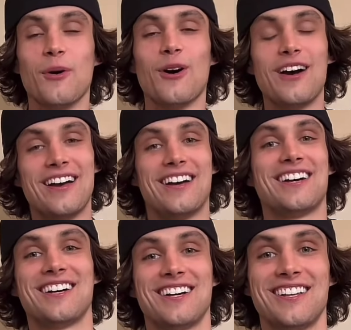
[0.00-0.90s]
boy.
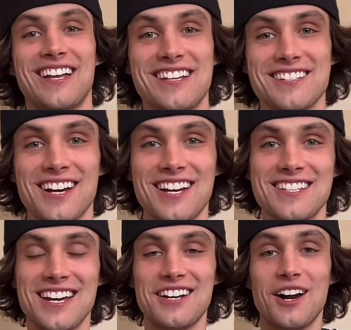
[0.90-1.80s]
Thanks
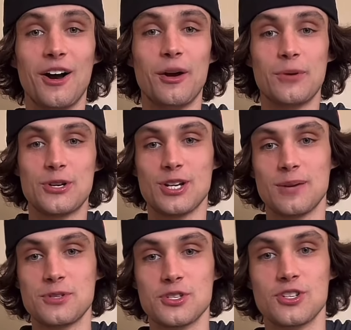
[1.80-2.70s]
guys. Yeah, I did 100
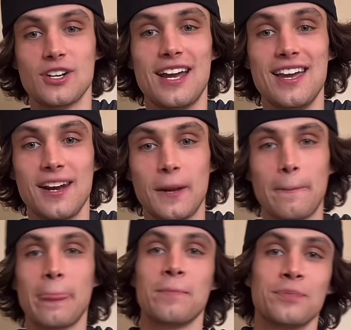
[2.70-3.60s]
push-ups straight.
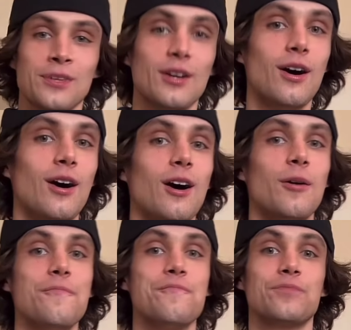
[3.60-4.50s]

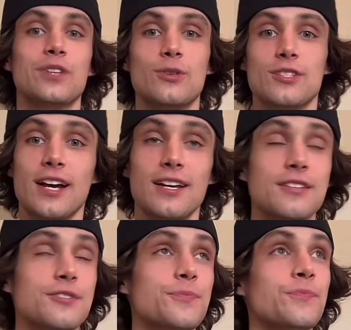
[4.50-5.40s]
Um, it was
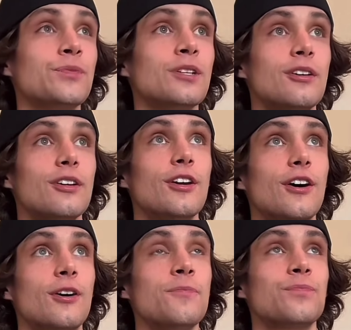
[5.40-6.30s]
nice,
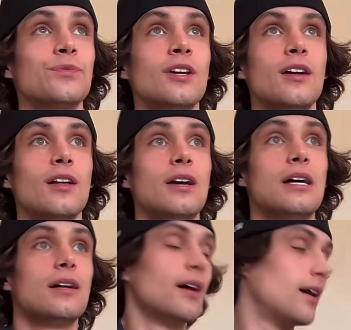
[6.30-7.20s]
you know?
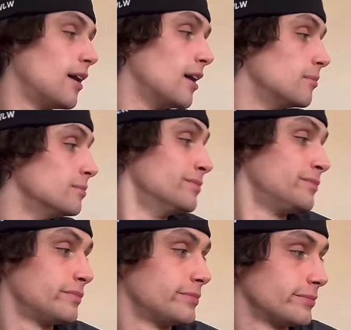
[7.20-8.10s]
Um,